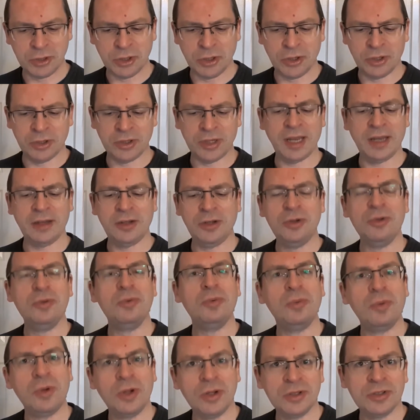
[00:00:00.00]
God and who
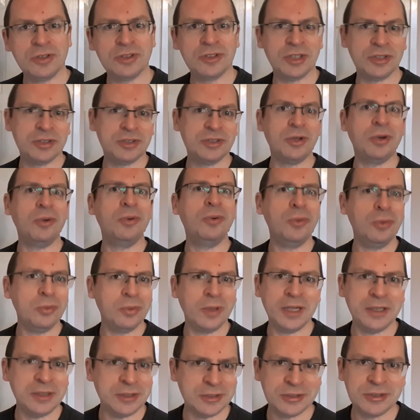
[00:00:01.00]
wants us to
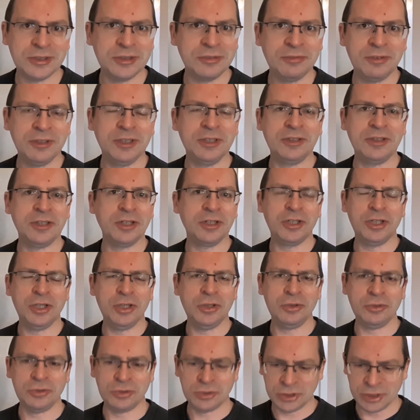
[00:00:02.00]
always feel
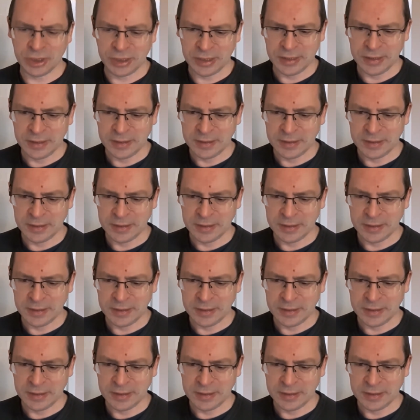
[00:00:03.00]
accused.